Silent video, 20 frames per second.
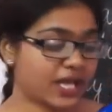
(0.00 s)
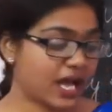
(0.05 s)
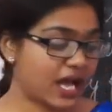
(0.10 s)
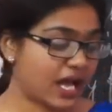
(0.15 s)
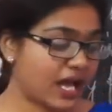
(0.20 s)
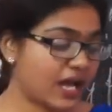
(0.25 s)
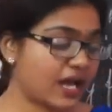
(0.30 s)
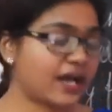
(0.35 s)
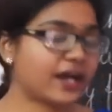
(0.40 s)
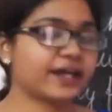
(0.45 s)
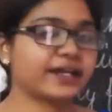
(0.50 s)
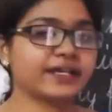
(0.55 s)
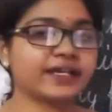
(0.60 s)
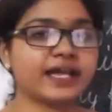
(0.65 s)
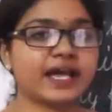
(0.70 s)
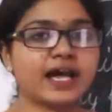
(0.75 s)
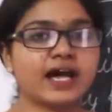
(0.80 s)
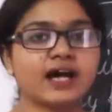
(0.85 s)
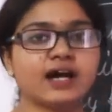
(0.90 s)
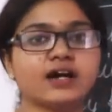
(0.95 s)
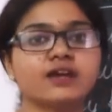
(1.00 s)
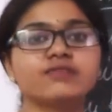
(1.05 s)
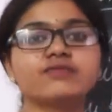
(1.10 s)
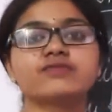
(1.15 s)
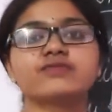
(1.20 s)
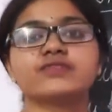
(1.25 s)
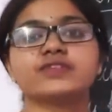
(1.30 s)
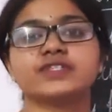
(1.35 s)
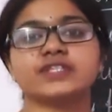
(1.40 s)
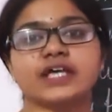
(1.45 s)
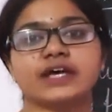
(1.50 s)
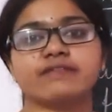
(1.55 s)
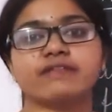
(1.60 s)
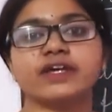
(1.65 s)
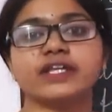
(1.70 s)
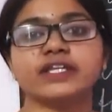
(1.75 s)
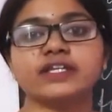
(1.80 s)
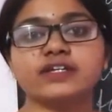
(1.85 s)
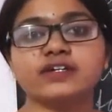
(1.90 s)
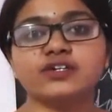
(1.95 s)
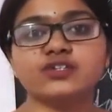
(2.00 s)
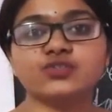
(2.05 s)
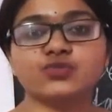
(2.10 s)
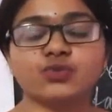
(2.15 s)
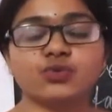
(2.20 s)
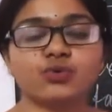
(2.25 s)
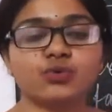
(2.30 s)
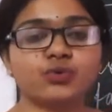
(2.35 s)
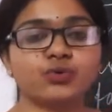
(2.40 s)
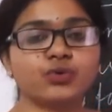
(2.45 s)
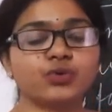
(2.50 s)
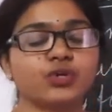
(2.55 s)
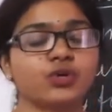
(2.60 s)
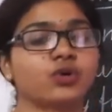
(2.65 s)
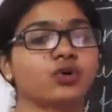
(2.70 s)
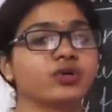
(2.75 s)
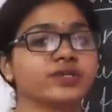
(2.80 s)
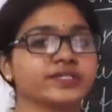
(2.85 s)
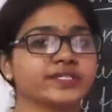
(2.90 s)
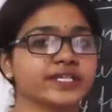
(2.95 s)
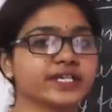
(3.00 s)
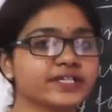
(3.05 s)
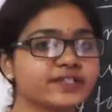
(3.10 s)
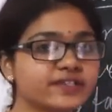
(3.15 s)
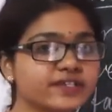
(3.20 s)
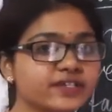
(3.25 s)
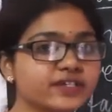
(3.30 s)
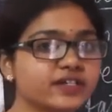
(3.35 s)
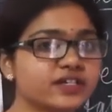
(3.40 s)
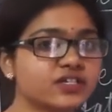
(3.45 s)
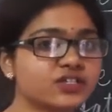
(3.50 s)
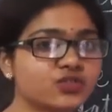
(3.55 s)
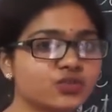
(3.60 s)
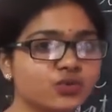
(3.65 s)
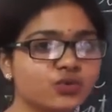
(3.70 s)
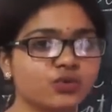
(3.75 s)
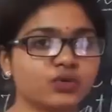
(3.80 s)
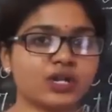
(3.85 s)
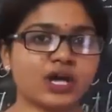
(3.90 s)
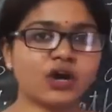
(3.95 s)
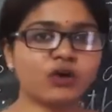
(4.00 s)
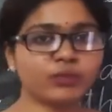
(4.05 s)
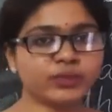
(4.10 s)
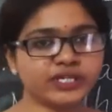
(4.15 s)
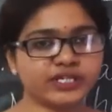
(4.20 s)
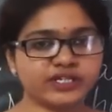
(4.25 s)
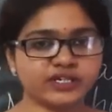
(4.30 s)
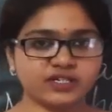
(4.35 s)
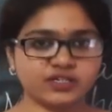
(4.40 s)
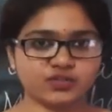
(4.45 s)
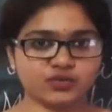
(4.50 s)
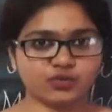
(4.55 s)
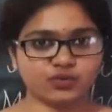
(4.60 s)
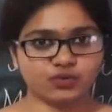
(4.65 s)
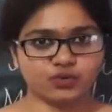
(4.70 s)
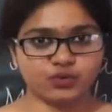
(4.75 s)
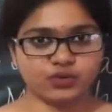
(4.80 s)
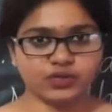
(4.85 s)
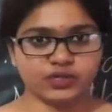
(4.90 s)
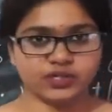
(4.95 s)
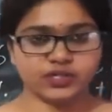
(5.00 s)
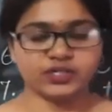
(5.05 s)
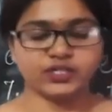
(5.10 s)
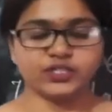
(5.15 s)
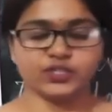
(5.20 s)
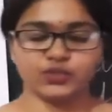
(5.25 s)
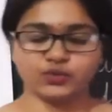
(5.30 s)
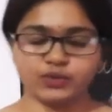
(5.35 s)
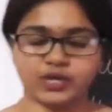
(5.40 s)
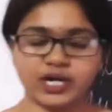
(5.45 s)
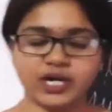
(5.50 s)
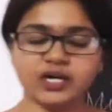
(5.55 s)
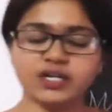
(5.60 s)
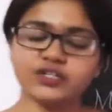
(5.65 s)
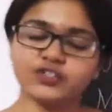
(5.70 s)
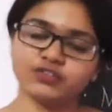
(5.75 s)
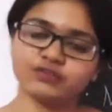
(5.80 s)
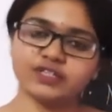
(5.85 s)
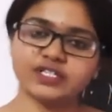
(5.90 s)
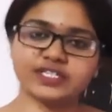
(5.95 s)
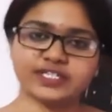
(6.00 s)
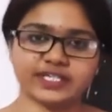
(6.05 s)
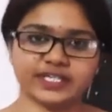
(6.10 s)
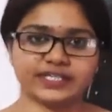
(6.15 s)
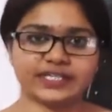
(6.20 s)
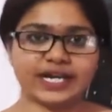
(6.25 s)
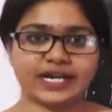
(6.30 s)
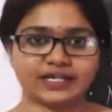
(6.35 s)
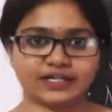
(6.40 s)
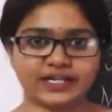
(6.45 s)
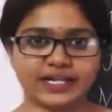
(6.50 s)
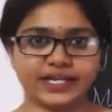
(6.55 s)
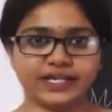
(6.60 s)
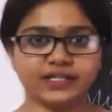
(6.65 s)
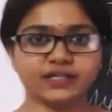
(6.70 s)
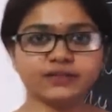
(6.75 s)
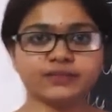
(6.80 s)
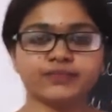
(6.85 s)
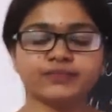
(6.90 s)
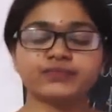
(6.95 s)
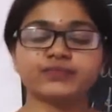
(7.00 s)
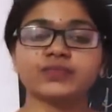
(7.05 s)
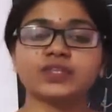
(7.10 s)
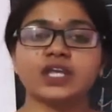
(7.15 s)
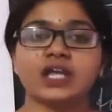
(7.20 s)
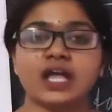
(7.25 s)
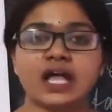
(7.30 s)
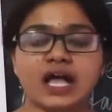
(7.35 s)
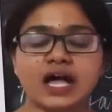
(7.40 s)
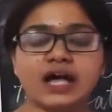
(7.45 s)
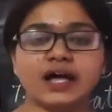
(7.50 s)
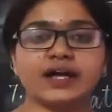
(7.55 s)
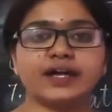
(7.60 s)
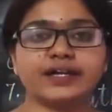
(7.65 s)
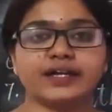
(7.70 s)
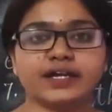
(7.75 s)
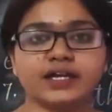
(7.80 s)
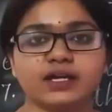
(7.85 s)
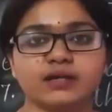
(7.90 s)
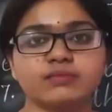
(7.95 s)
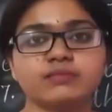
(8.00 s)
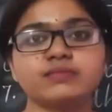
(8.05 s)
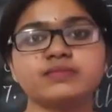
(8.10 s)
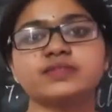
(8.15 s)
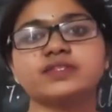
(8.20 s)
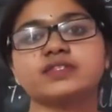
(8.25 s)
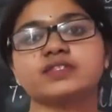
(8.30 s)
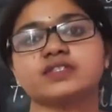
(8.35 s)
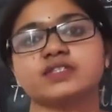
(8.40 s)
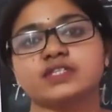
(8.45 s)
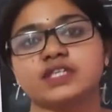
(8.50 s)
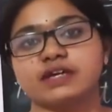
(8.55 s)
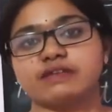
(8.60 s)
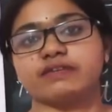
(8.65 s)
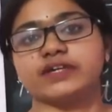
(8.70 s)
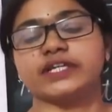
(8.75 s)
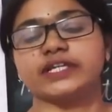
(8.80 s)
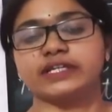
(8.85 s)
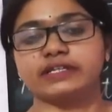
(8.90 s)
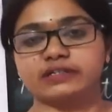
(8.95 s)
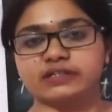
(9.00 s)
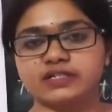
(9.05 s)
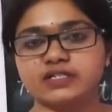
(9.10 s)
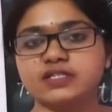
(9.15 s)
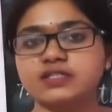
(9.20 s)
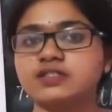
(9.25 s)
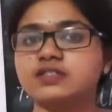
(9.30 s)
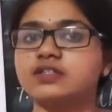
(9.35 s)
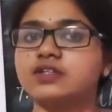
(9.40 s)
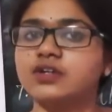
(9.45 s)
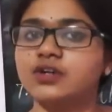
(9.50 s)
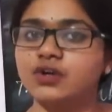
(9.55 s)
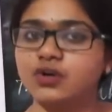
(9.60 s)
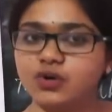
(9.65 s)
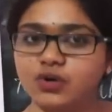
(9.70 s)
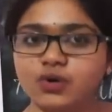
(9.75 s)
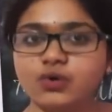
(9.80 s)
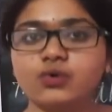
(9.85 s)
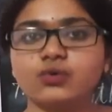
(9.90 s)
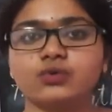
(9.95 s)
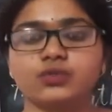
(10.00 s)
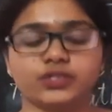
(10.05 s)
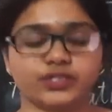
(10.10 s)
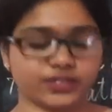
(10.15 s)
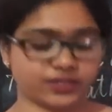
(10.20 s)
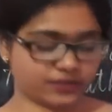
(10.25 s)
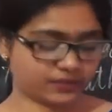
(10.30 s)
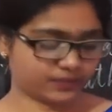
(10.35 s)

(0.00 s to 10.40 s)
I have 7 years old or 6 years old. How many years old you are? You will say that line. I am 7 years old.